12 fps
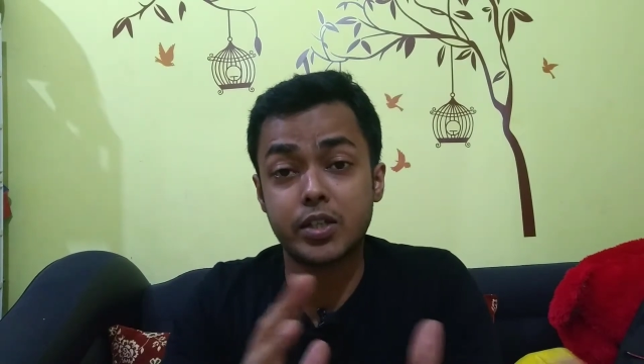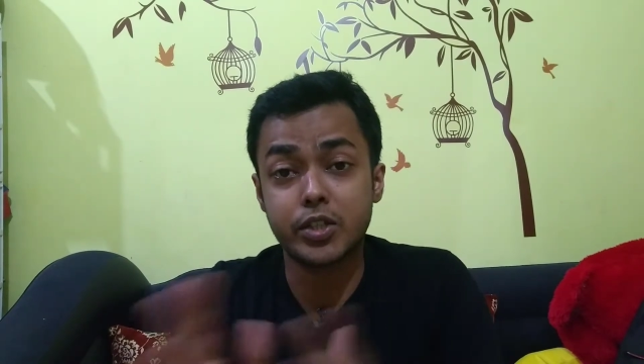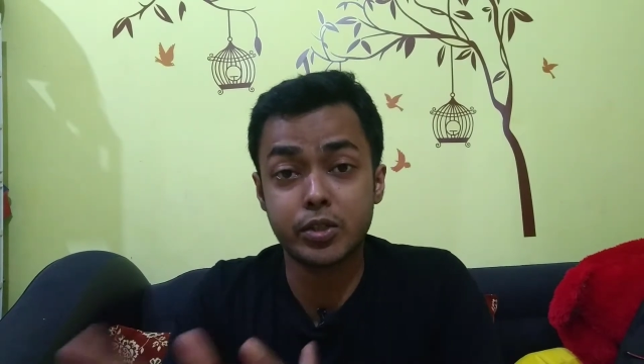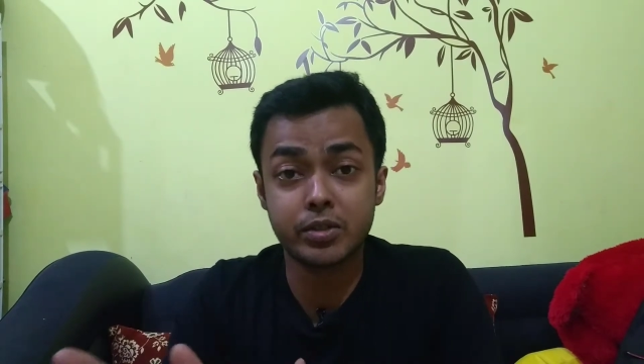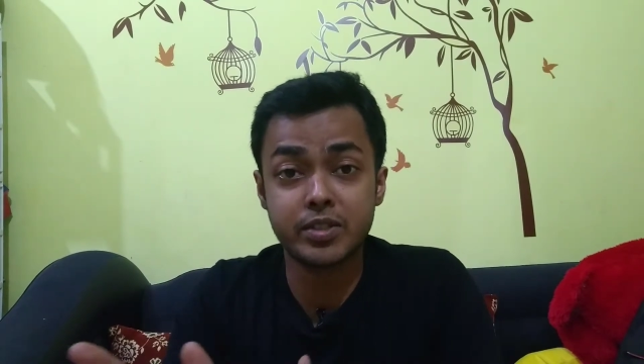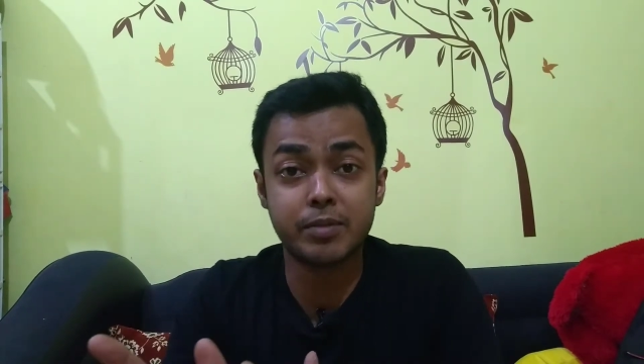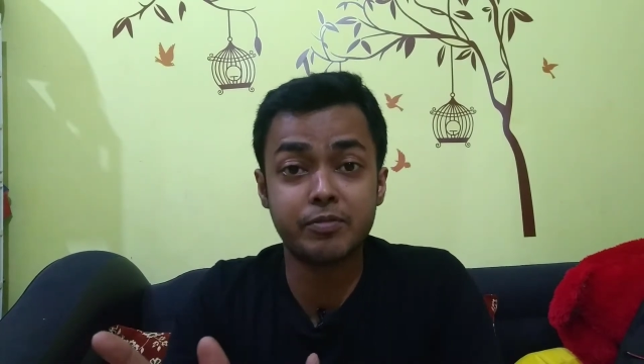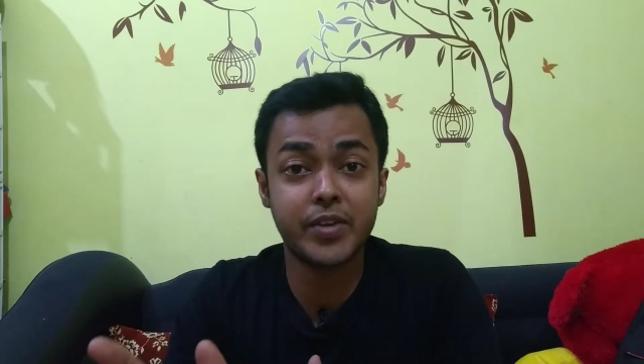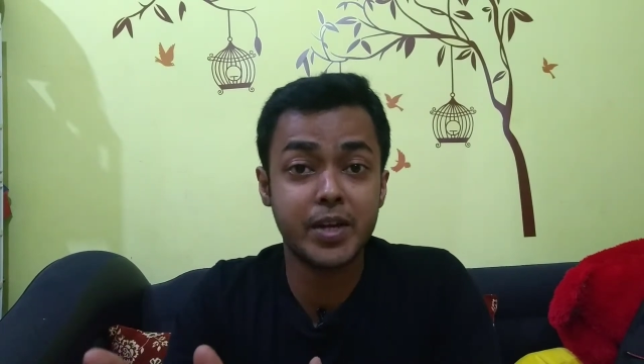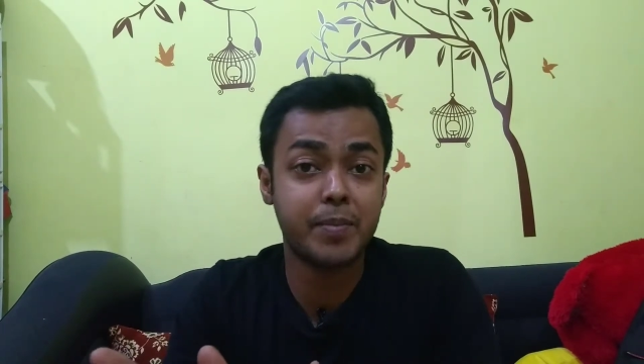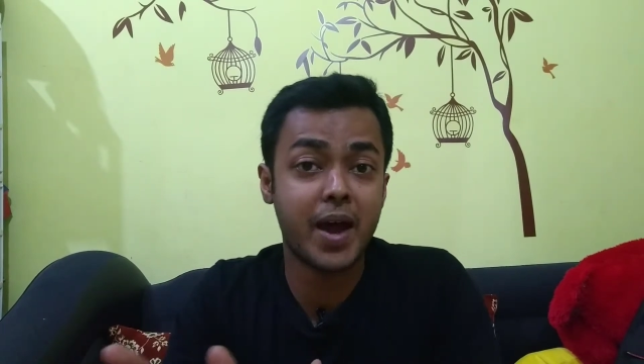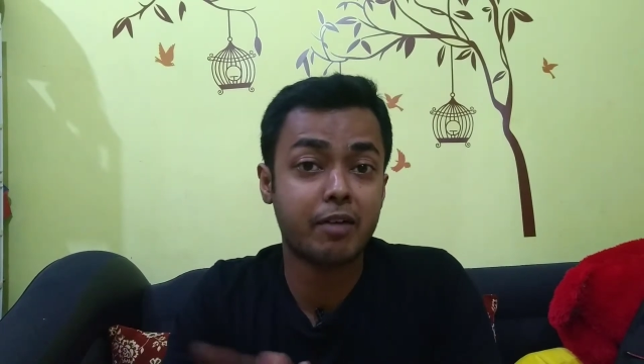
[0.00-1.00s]
took some
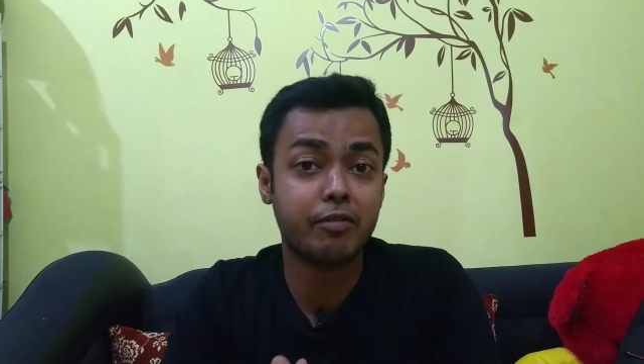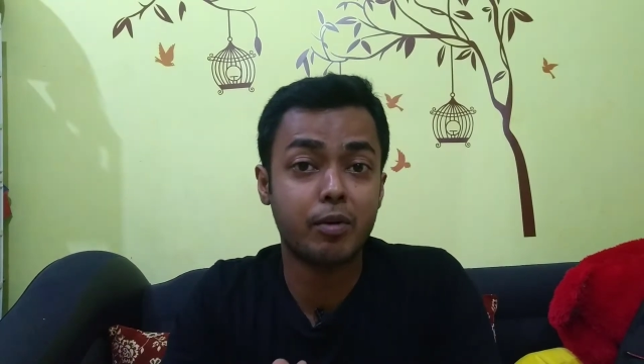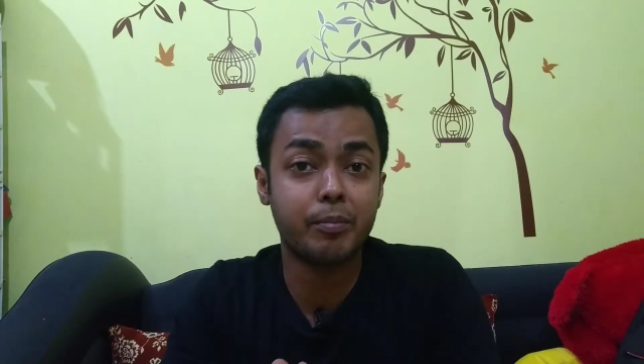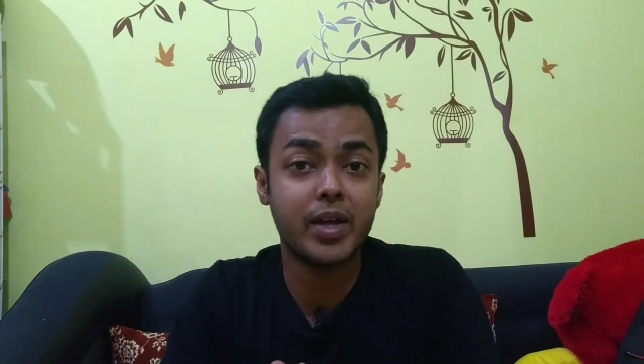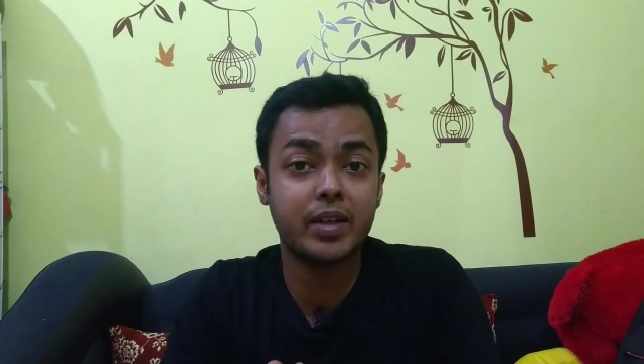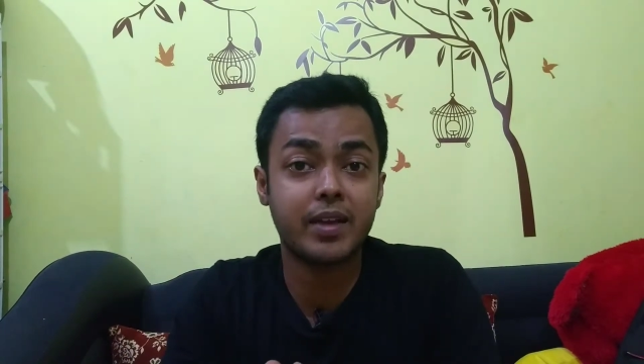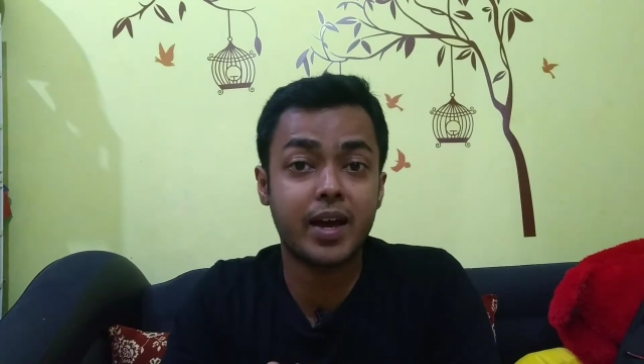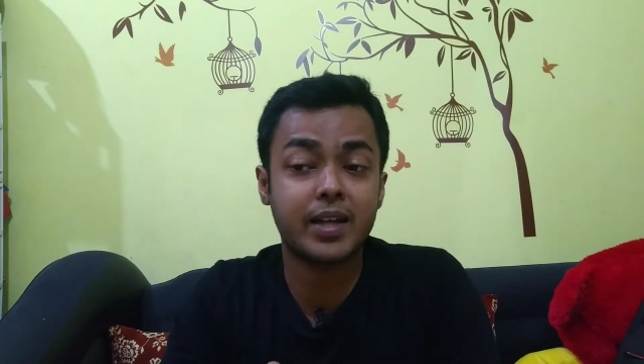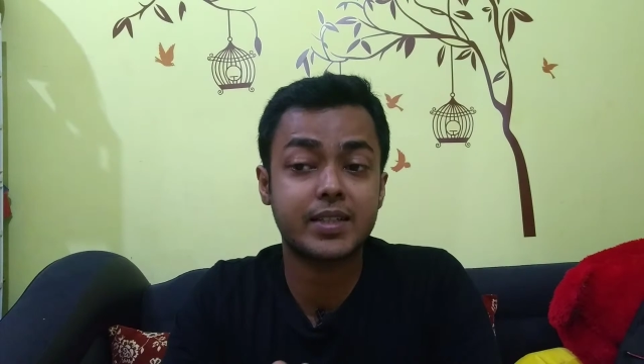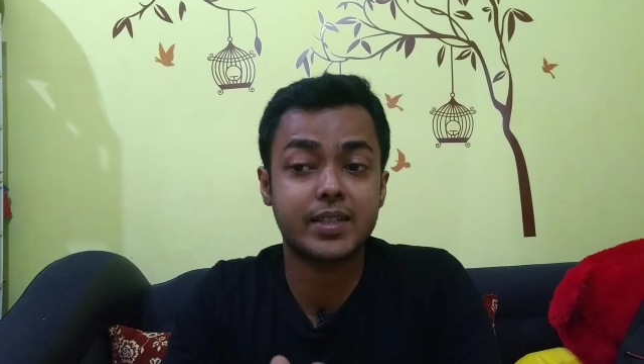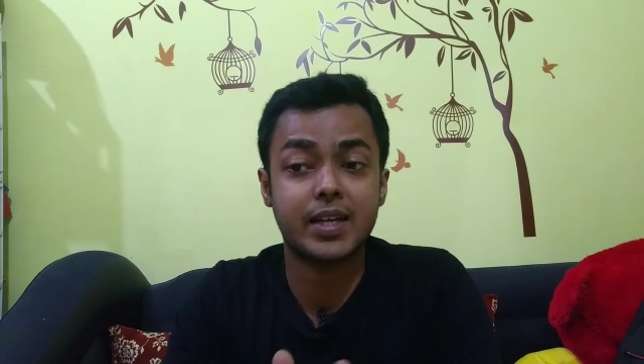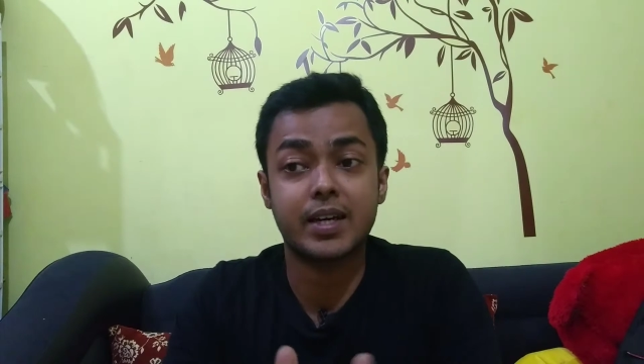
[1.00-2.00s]
feedback from me
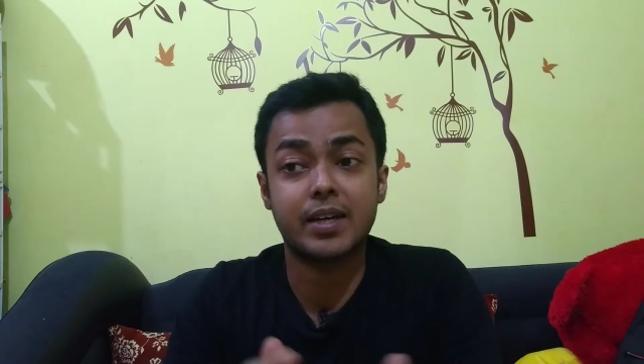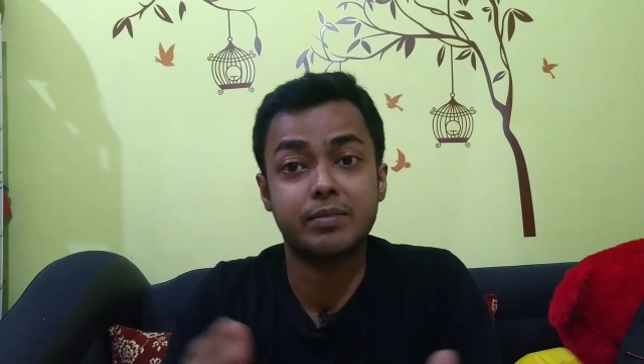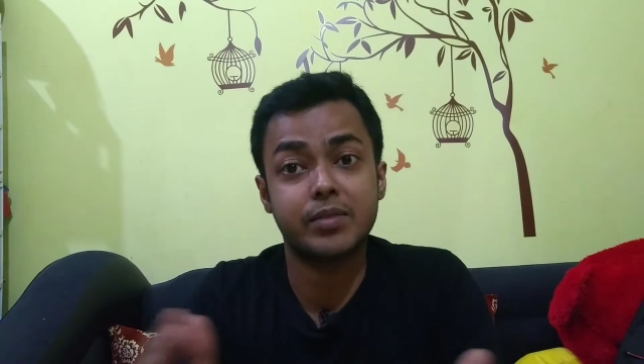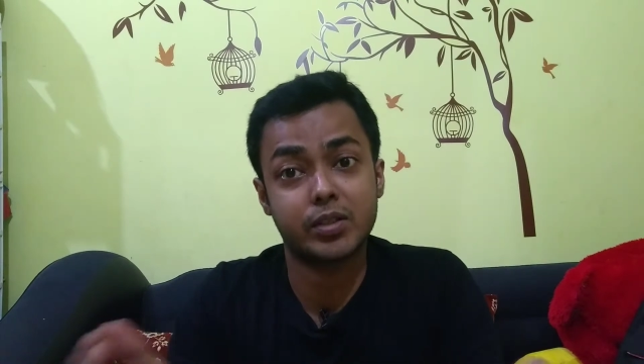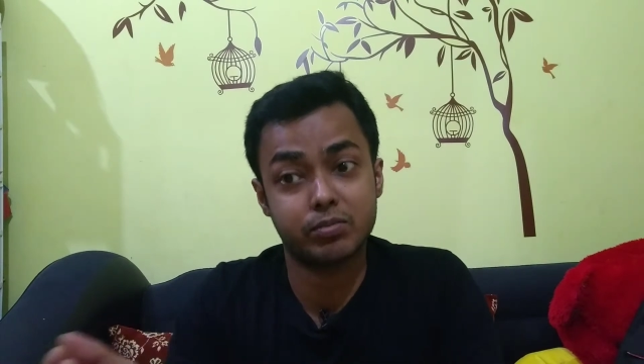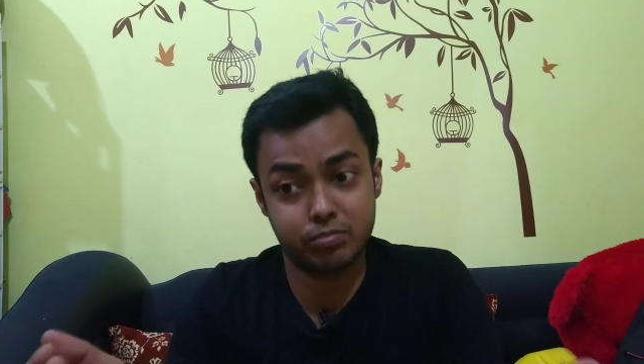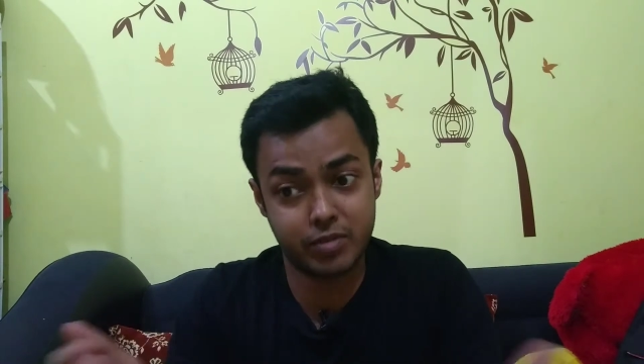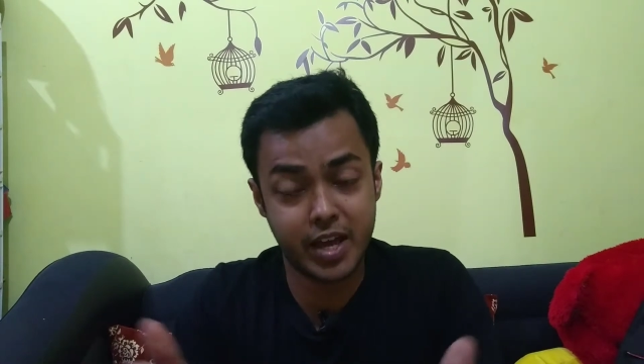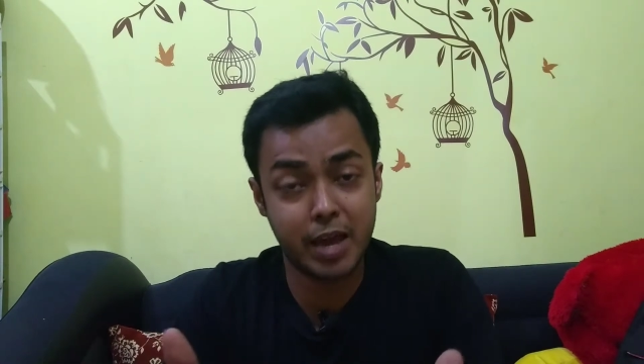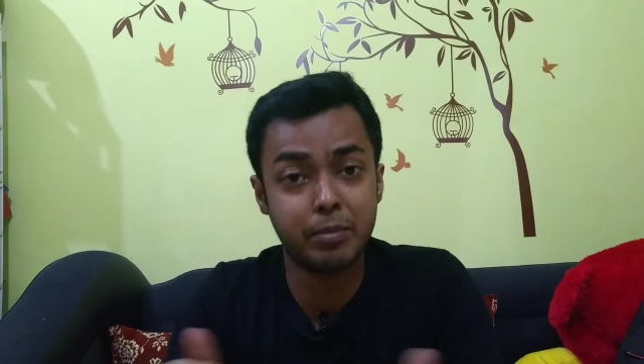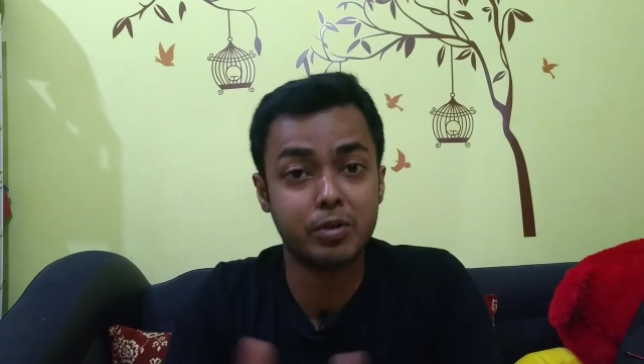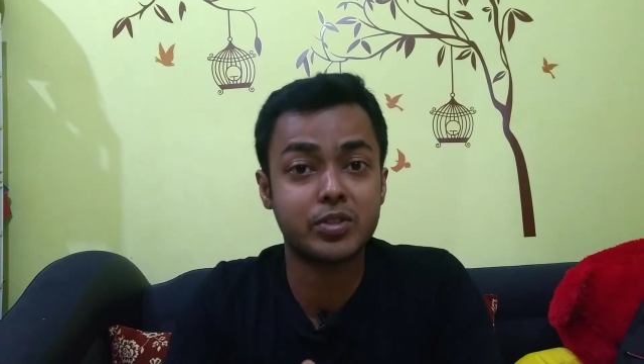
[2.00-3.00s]
that the
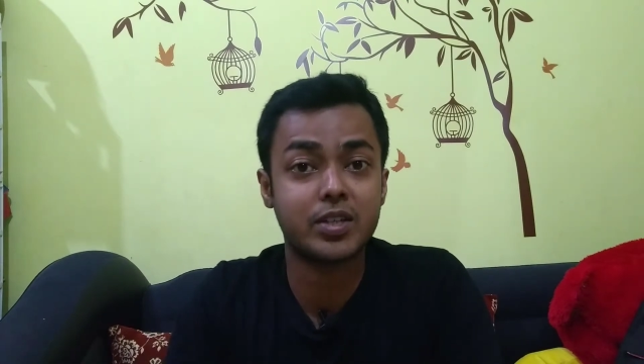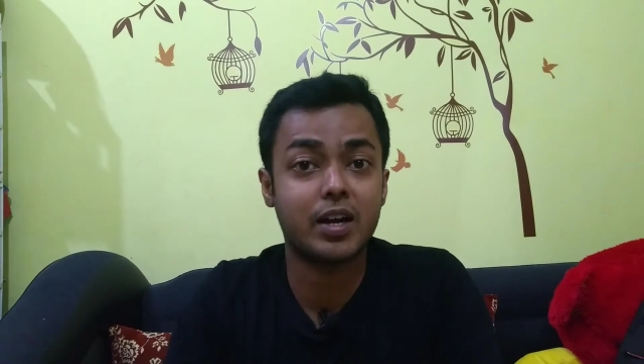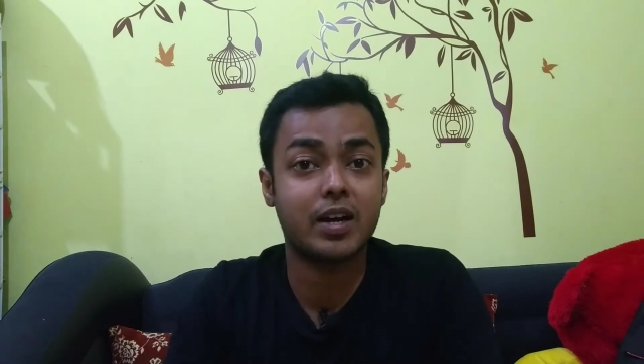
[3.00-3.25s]
cables